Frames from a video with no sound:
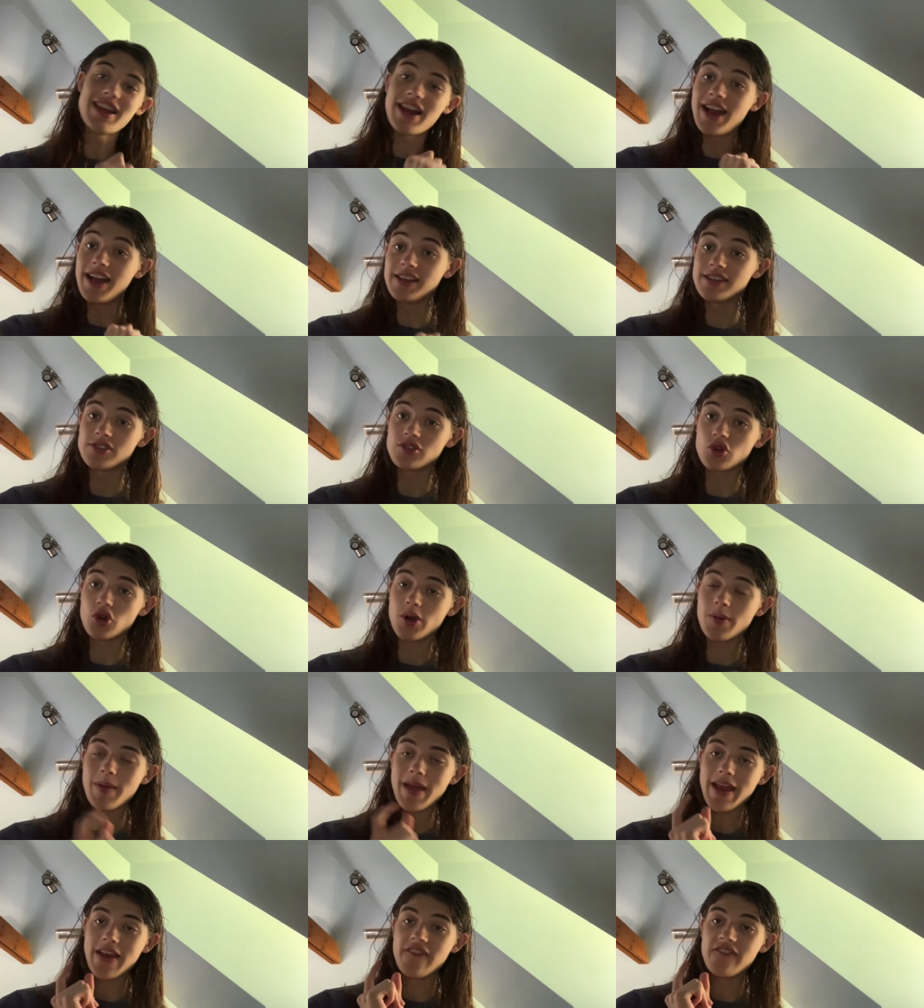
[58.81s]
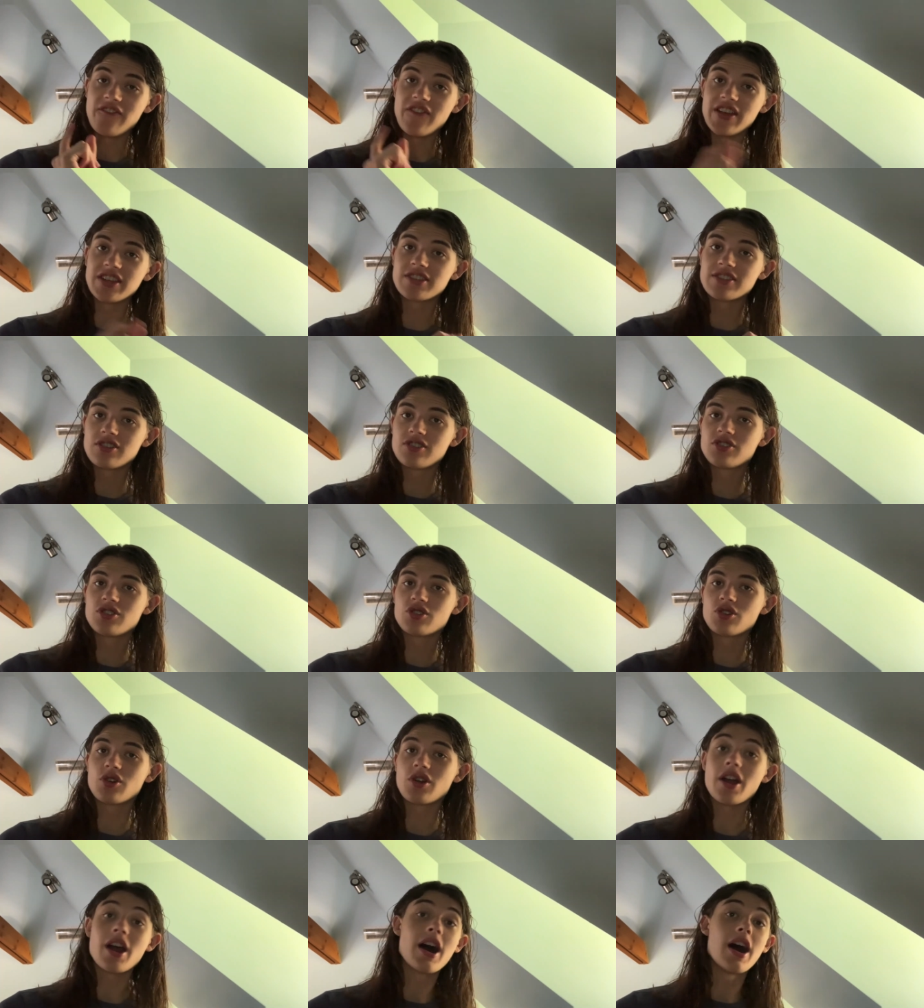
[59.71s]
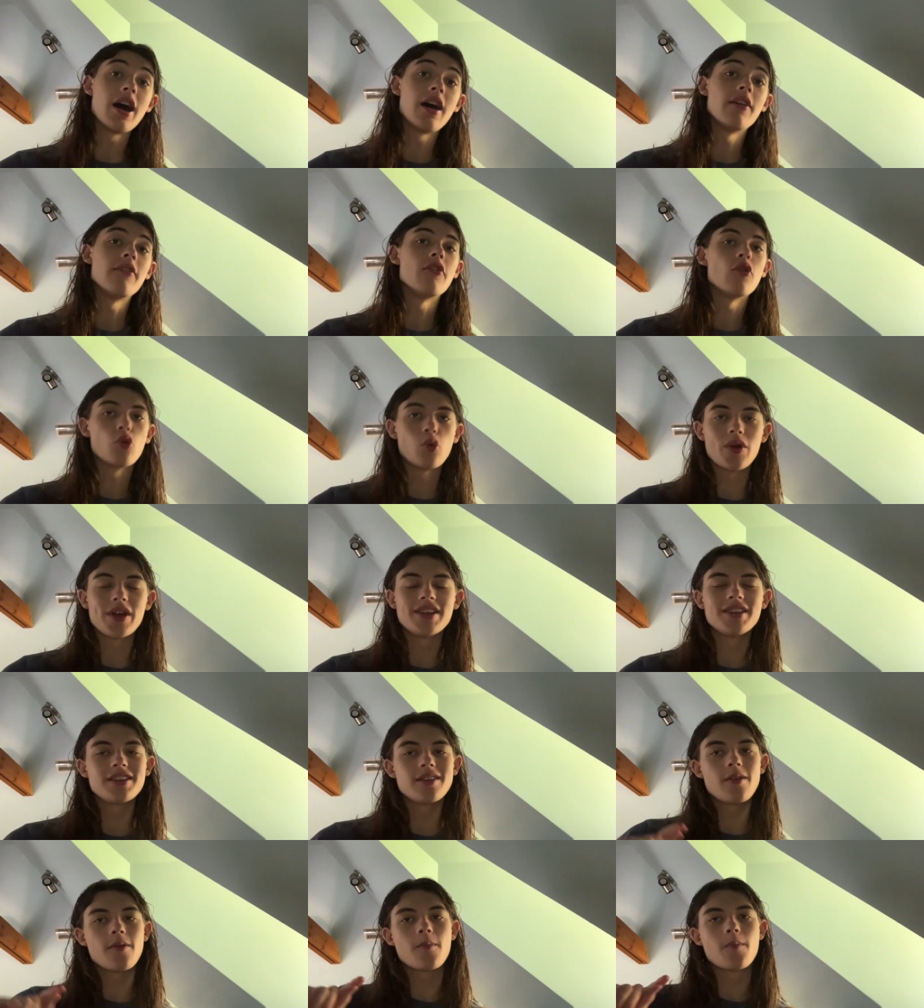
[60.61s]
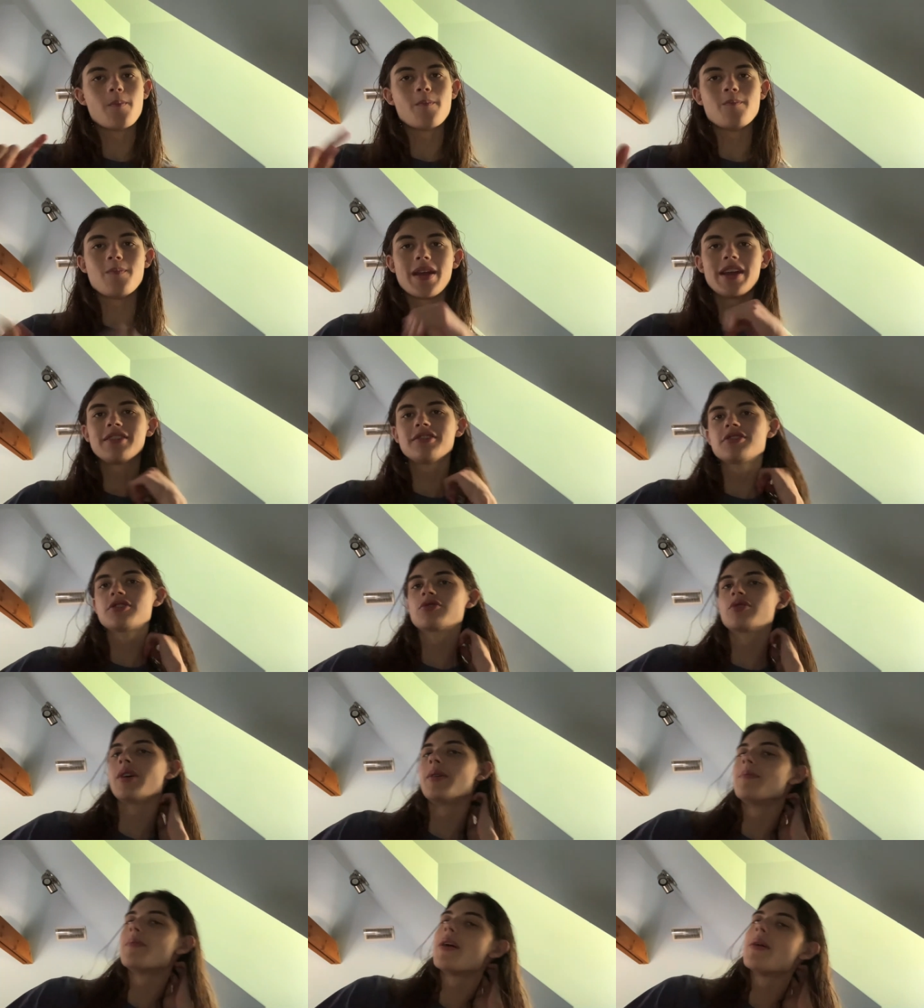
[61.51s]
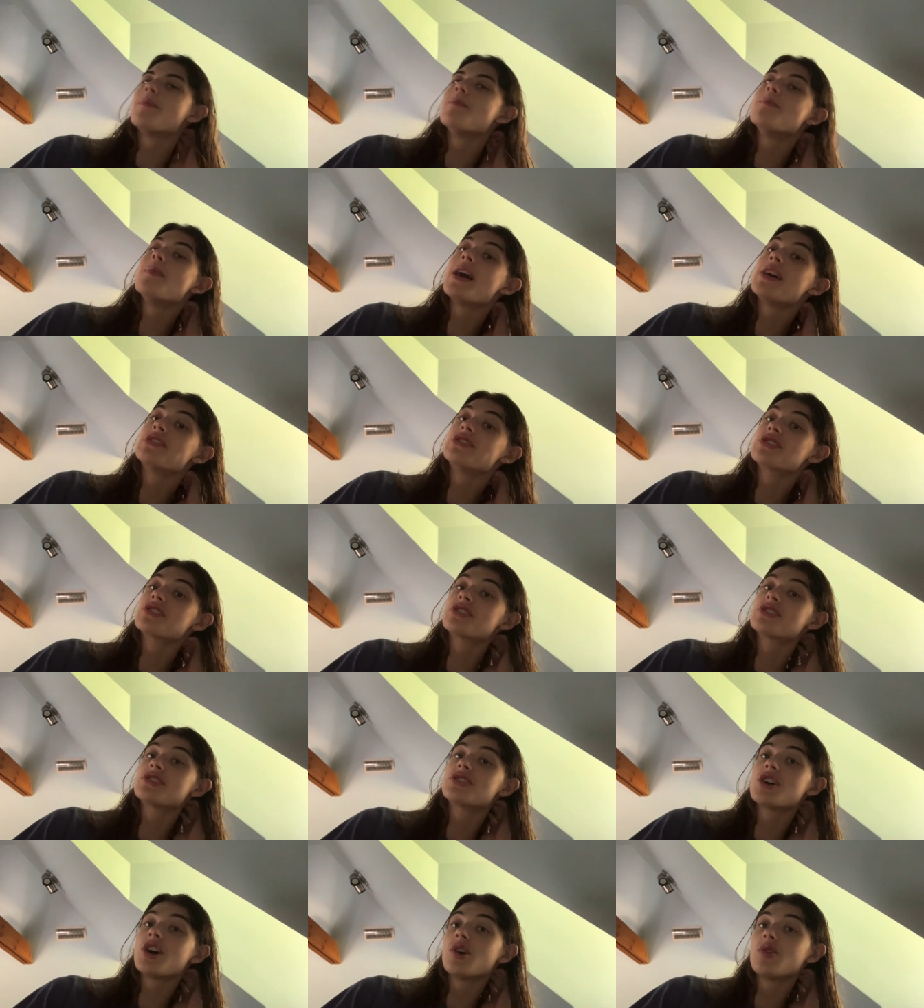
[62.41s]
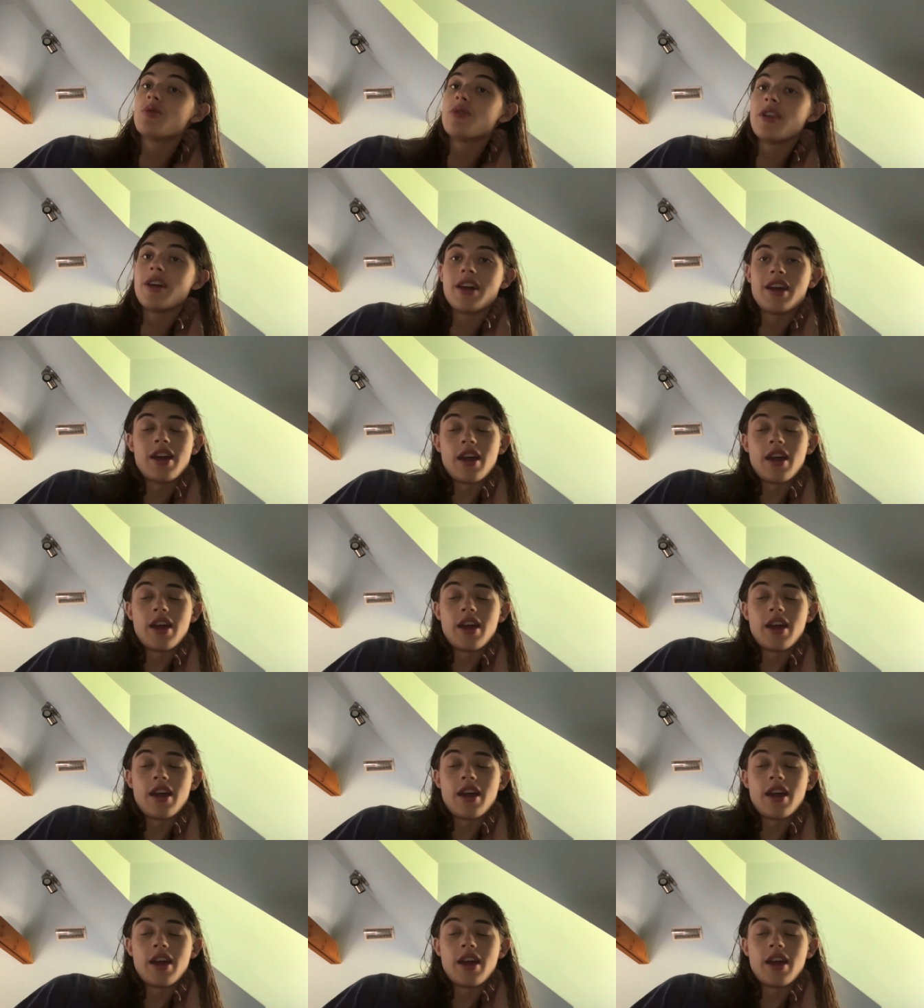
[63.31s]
ice storm, investiture of wind, maelstrom, magic stone,